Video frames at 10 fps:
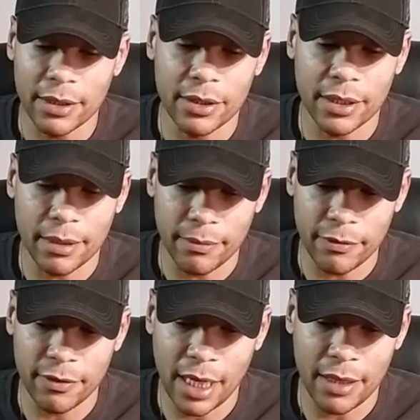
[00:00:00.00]
looked up and
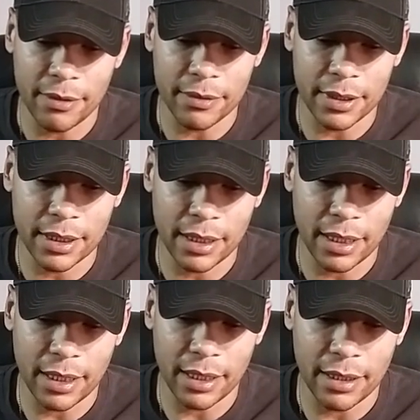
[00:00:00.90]
found
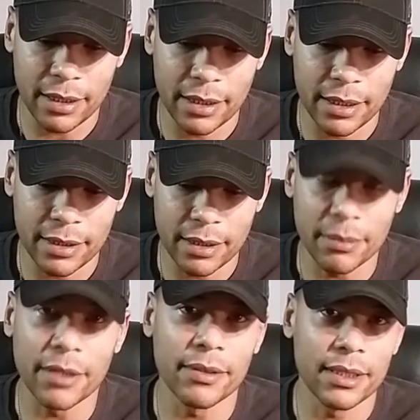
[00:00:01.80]
because
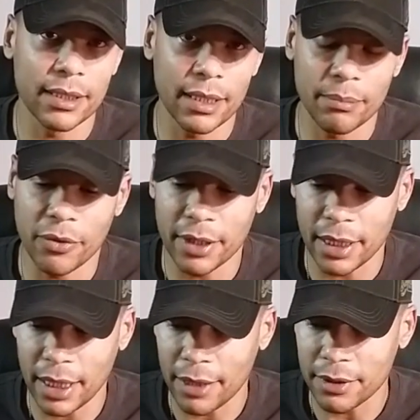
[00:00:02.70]
somebody was
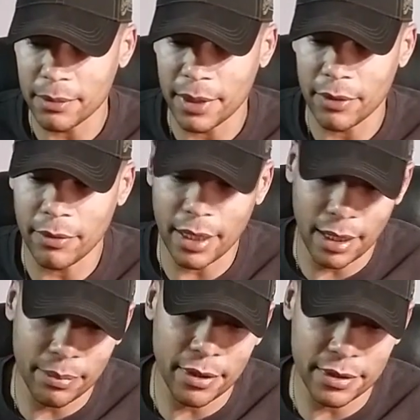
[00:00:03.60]
pointed out to me when
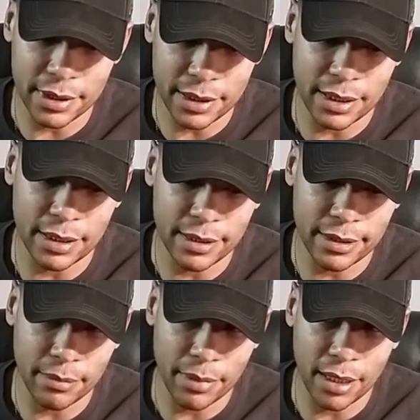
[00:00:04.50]
I purchased
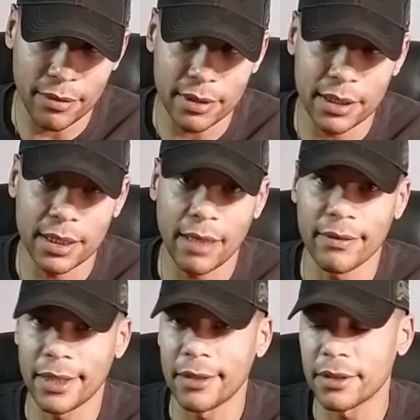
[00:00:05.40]
this about
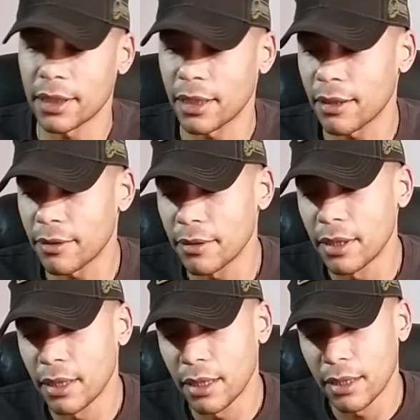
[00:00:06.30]
7 years ago.
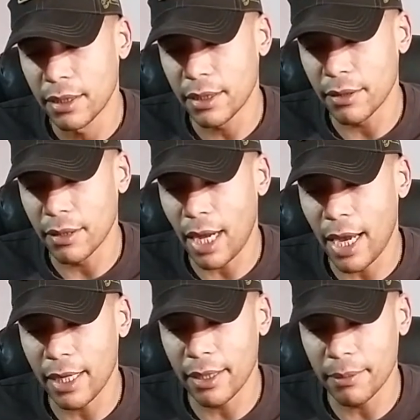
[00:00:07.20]
So I
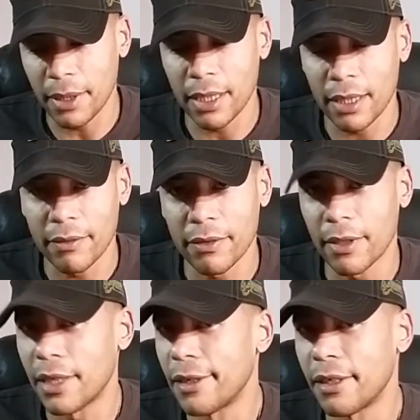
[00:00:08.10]
ended up getting it for
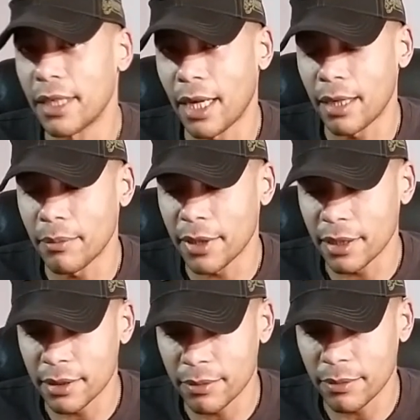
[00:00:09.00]
109
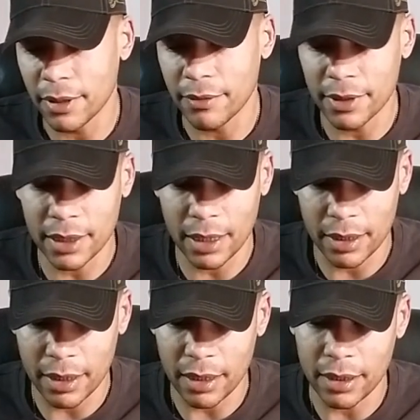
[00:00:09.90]
bucks when it was said
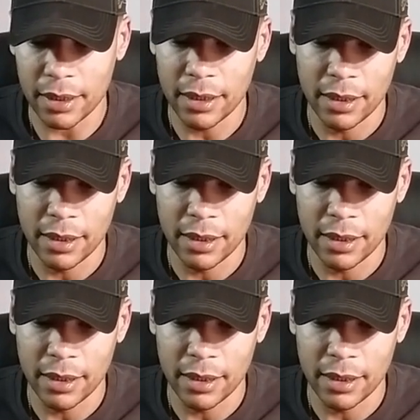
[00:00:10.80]
and done.